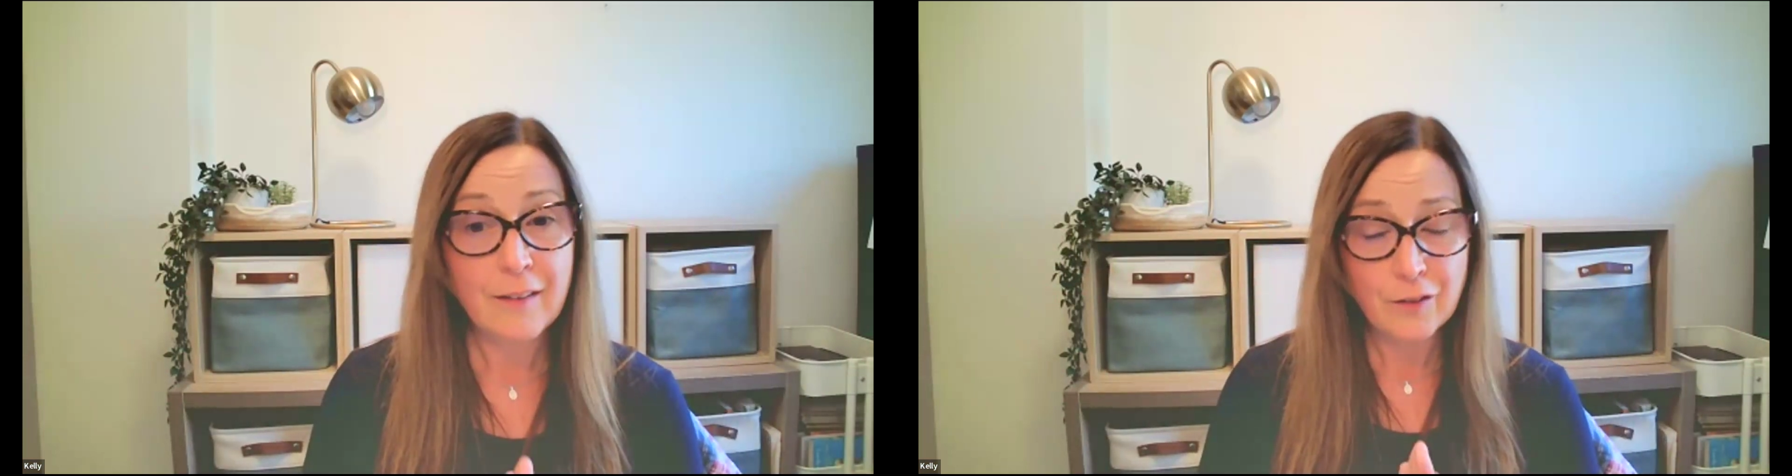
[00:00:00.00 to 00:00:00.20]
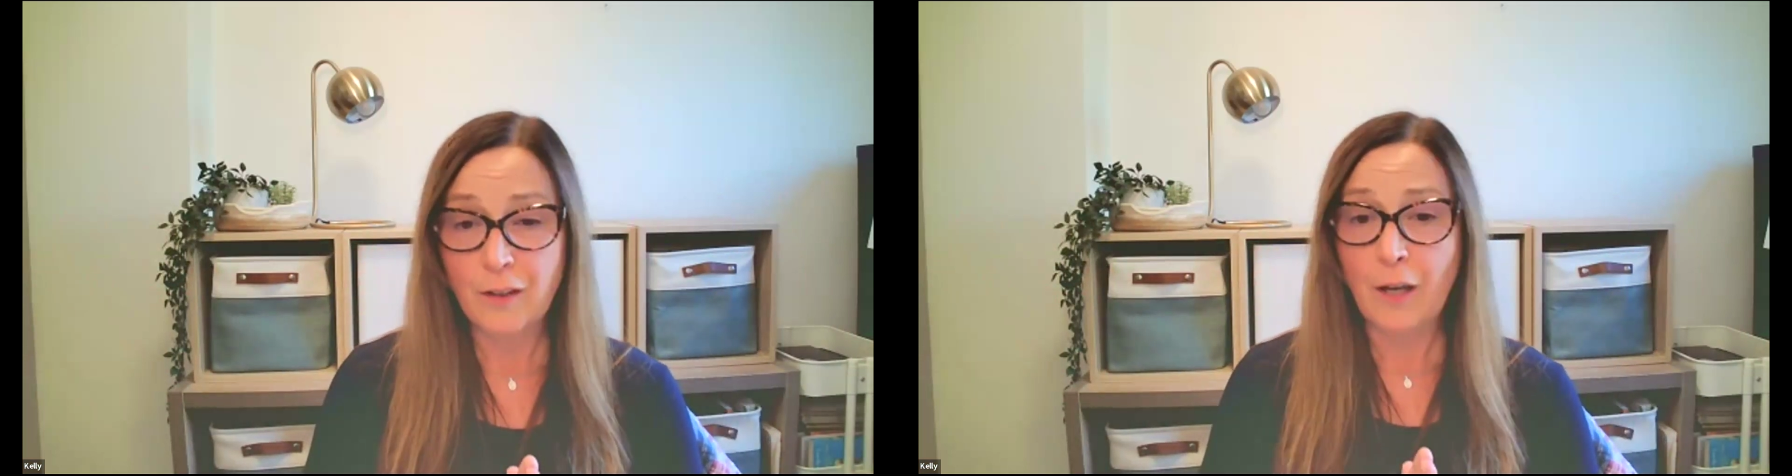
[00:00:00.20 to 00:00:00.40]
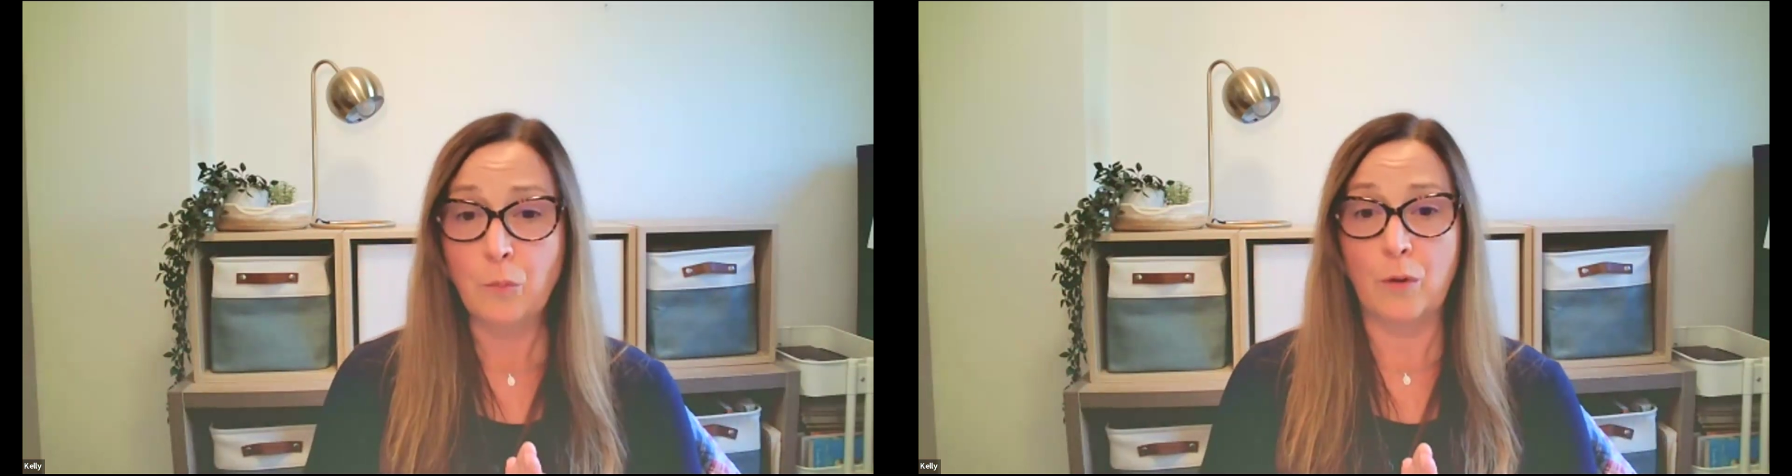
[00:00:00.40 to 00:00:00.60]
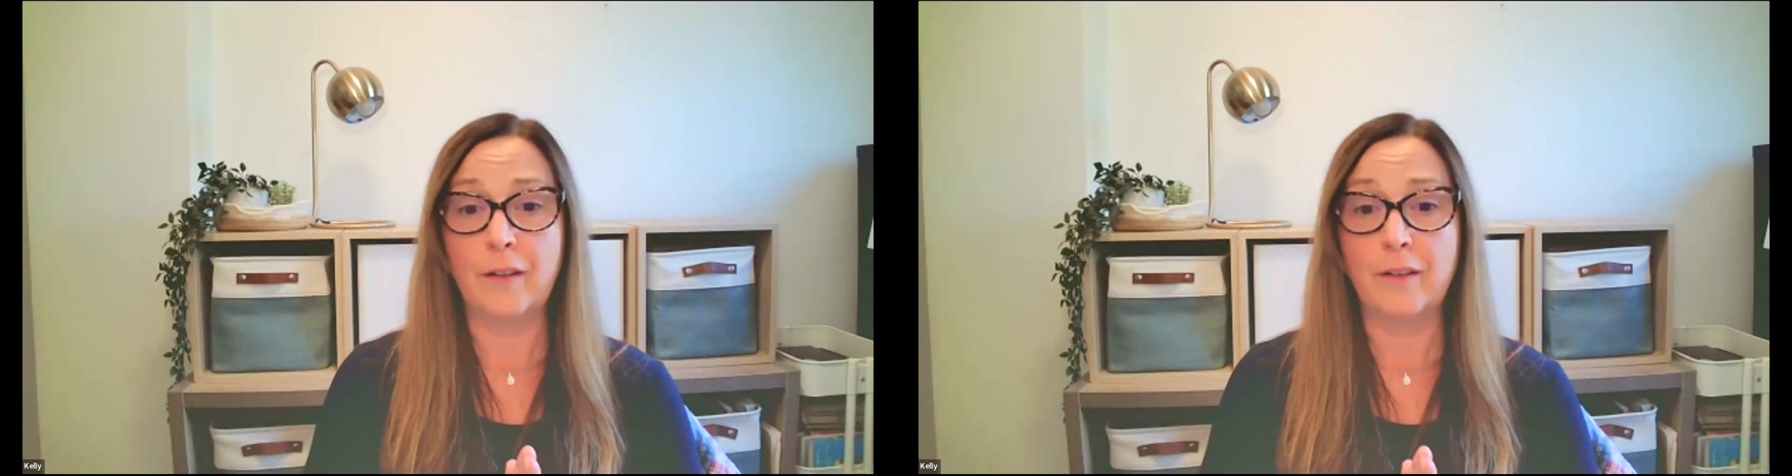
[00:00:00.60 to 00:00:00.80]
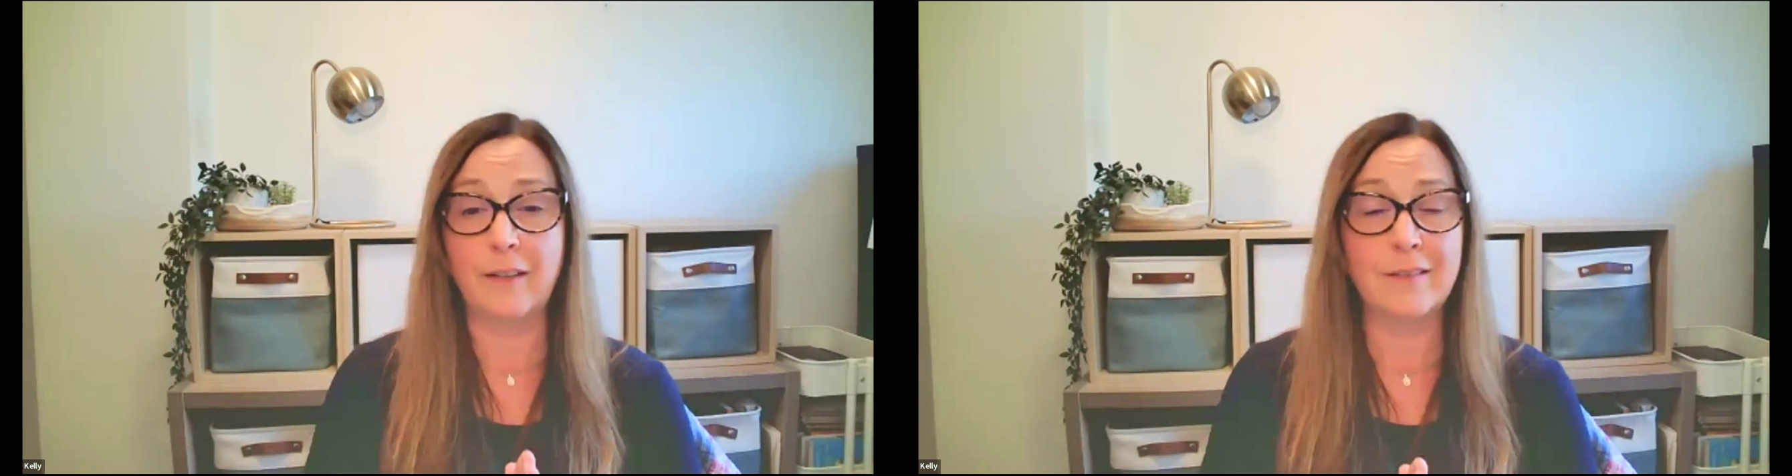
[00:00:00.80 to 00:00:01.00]
There's a lot
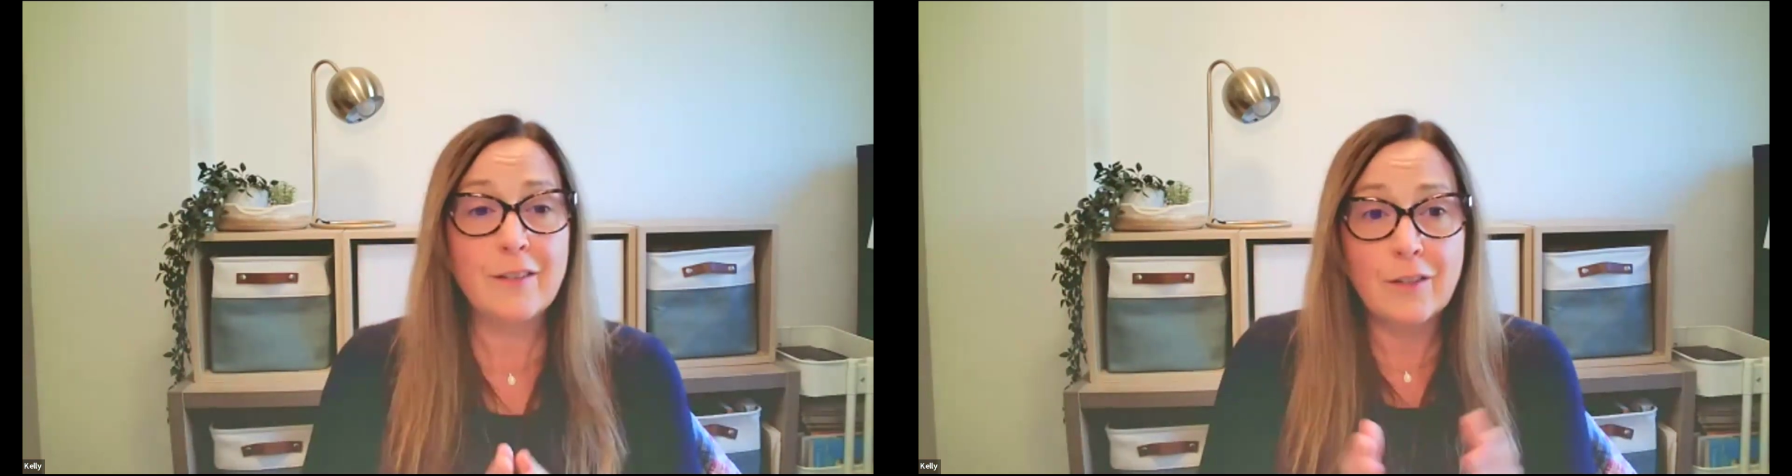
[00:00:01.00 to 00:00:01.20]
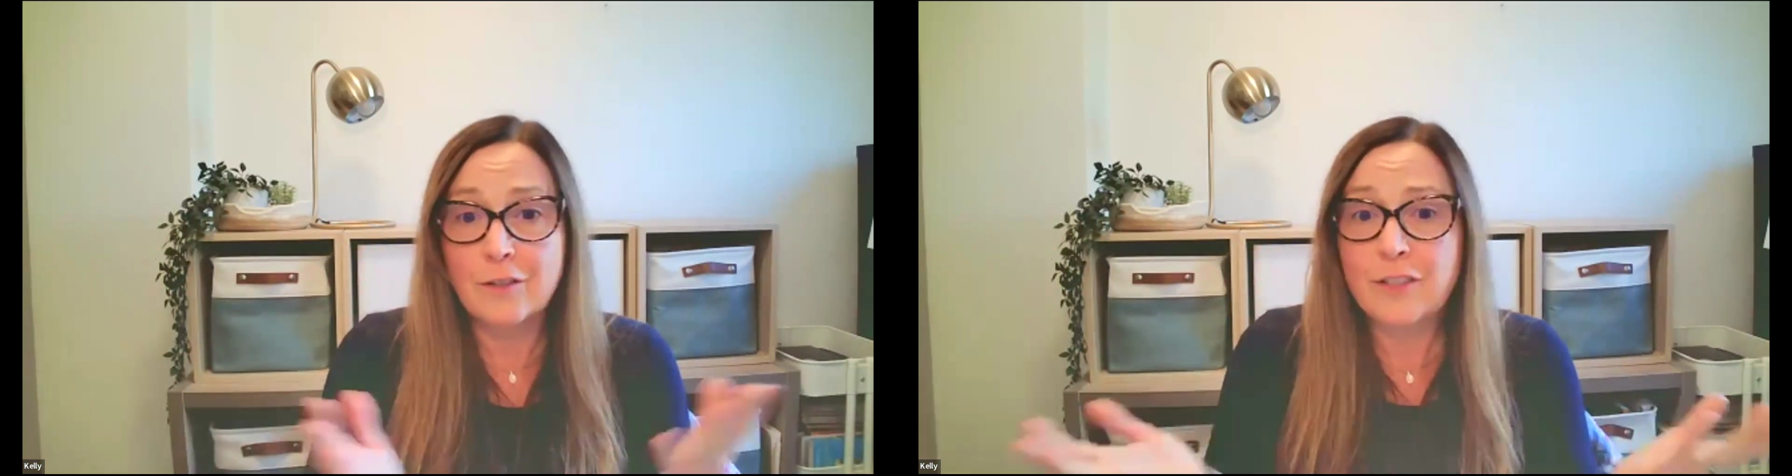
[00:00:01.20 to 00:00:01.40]
more than this. These